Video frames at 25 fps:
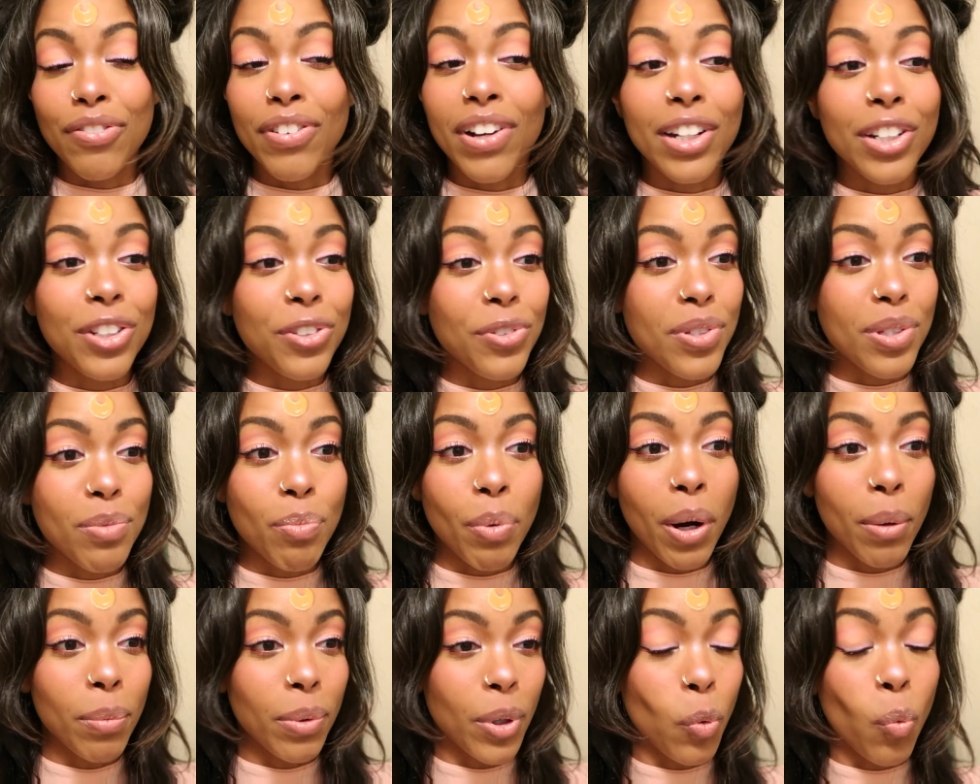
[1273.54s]
If I do, it's
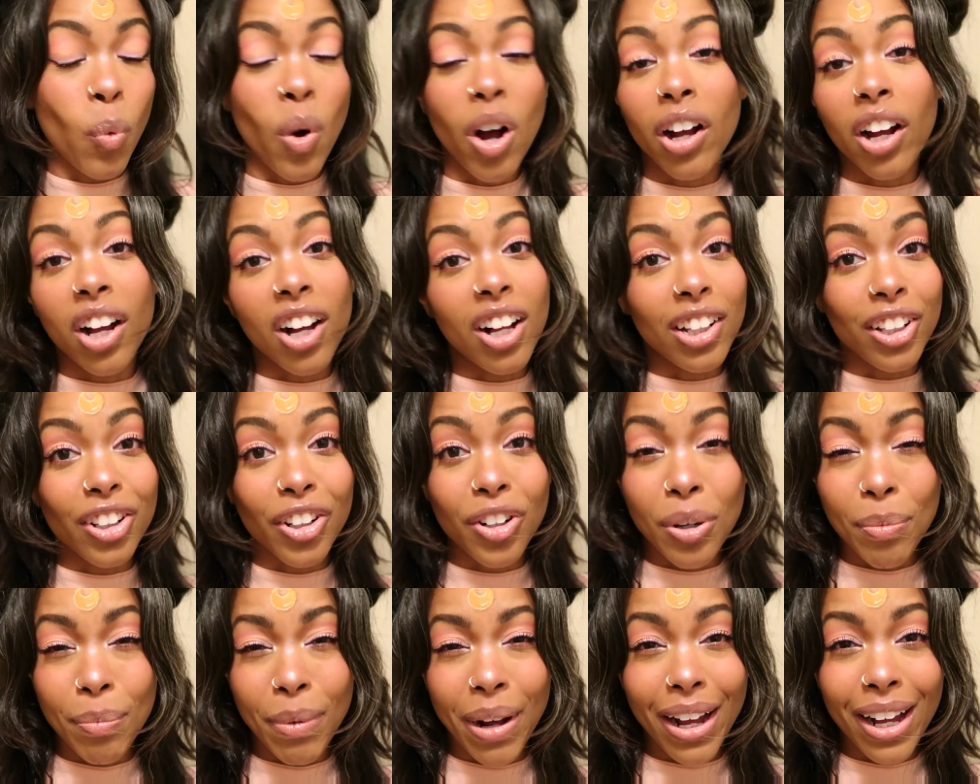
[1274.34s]
probably one
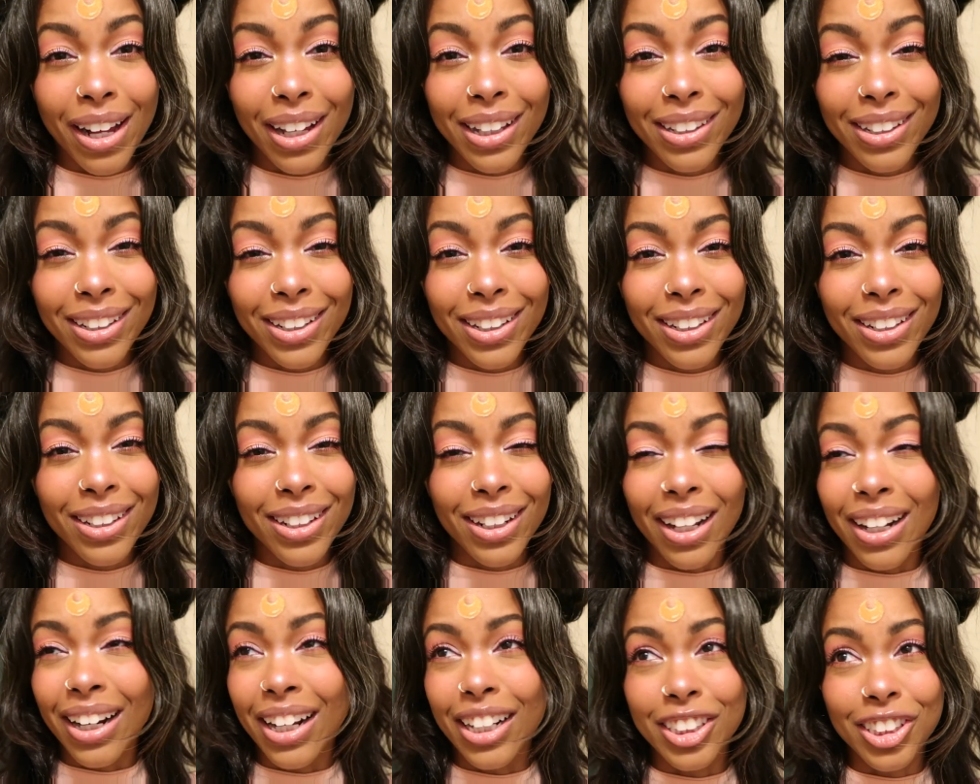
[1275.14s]
color on my eyelid
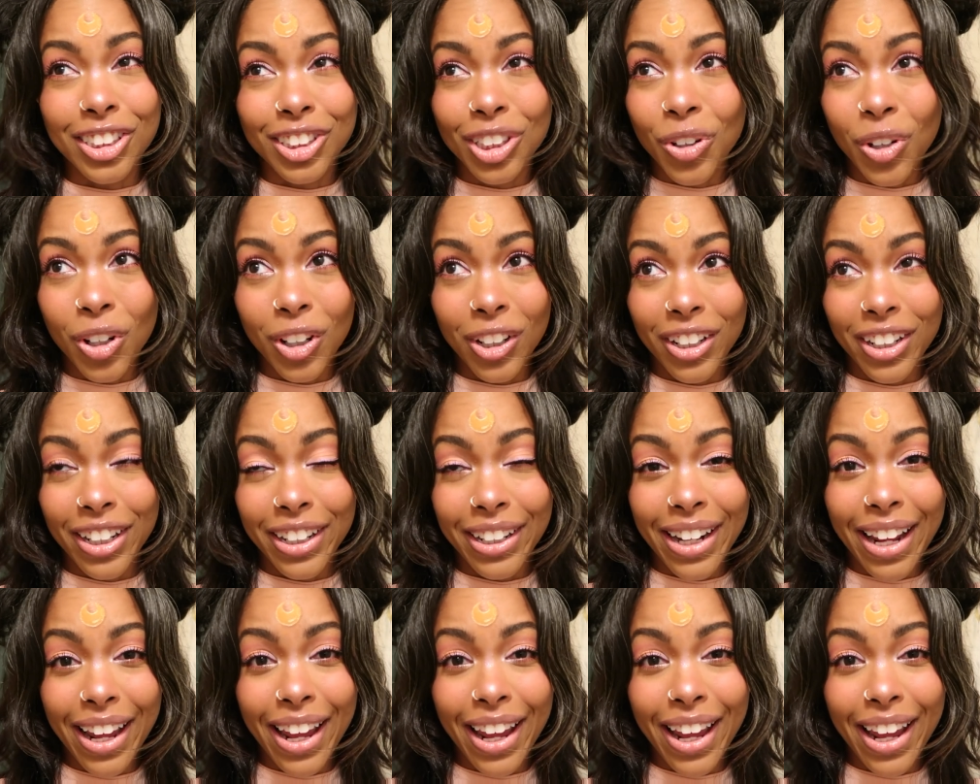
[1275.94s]
and I just call it a